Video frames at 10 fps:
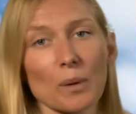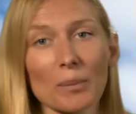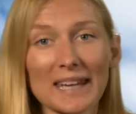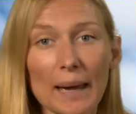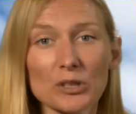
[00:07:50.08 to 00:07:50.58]
when
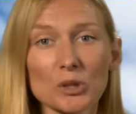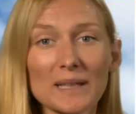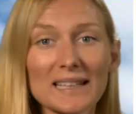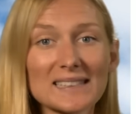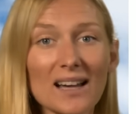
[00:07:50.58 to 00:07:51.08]
we get
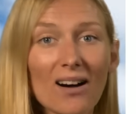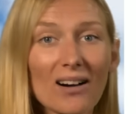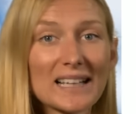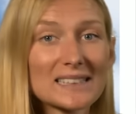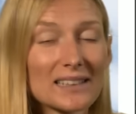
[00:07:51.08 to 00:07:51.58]
between these
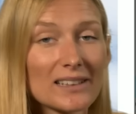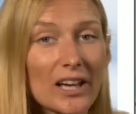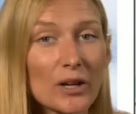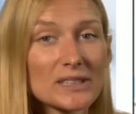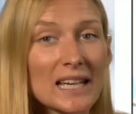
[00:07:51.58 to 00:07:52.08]
highs and
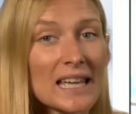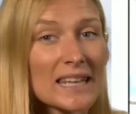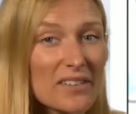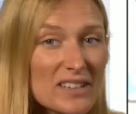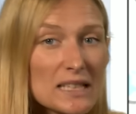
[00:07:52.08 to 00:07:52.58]
lows,
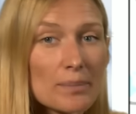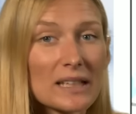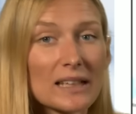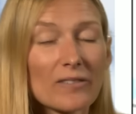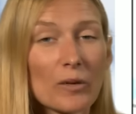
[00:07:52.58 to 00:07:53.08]
there is a
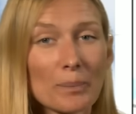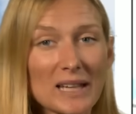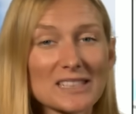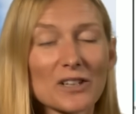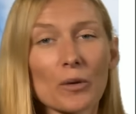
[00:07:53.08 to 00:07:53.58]
bit of,
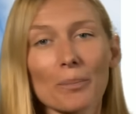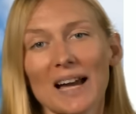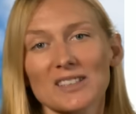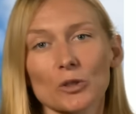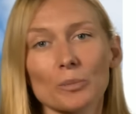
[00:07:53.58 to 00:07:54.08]
bit of a
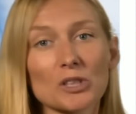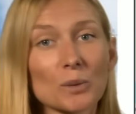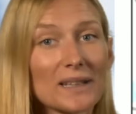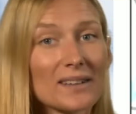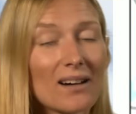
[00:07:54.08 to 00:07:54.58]
battle
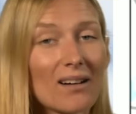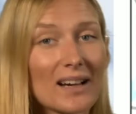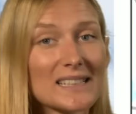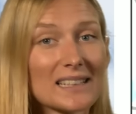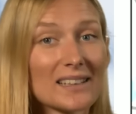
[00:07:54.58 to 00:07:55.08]
between the
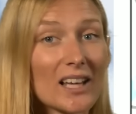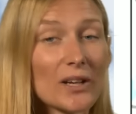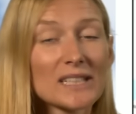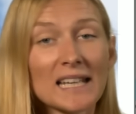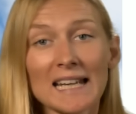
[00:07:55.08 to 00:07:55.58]
highs and
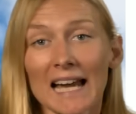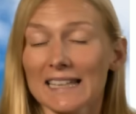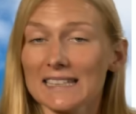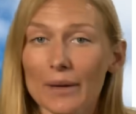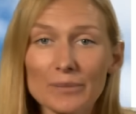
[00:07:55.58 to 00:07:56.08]
lows,
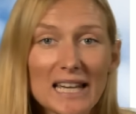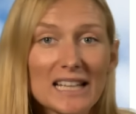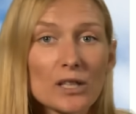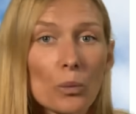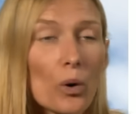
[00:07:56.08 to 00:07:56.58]
and some
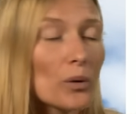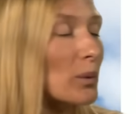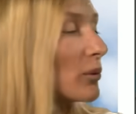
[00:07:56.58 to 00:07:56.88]
days one